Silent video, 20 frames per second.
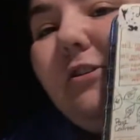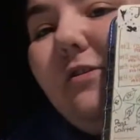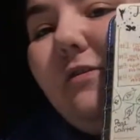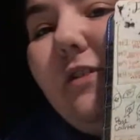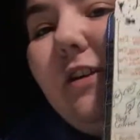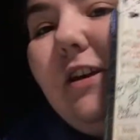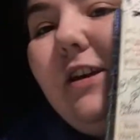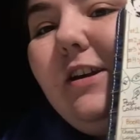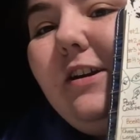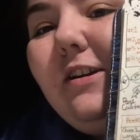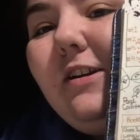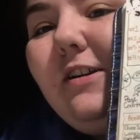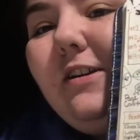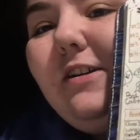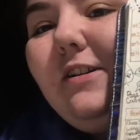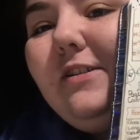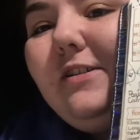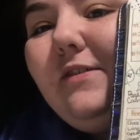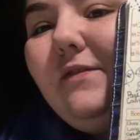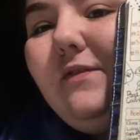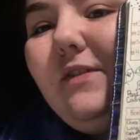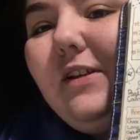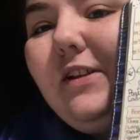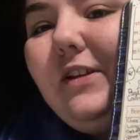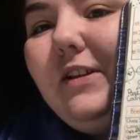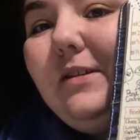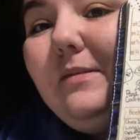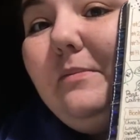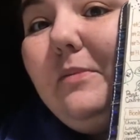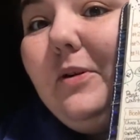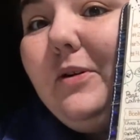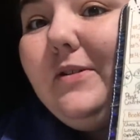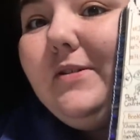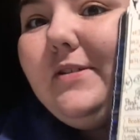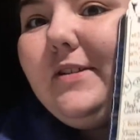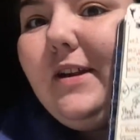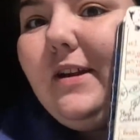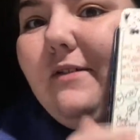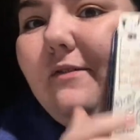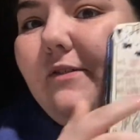over here to fill in books
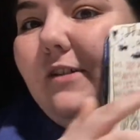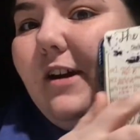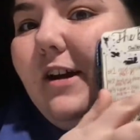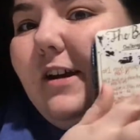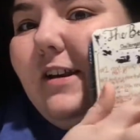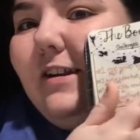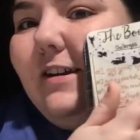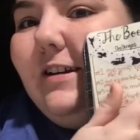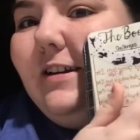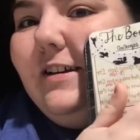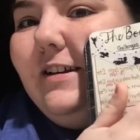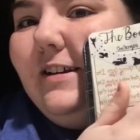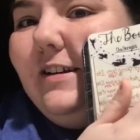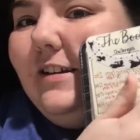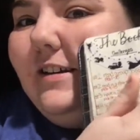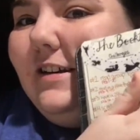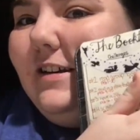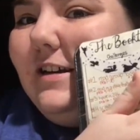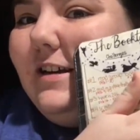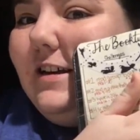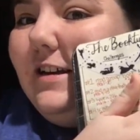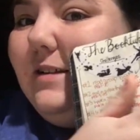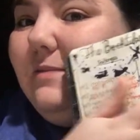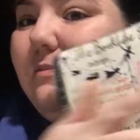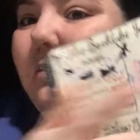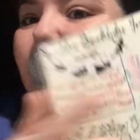that I've read in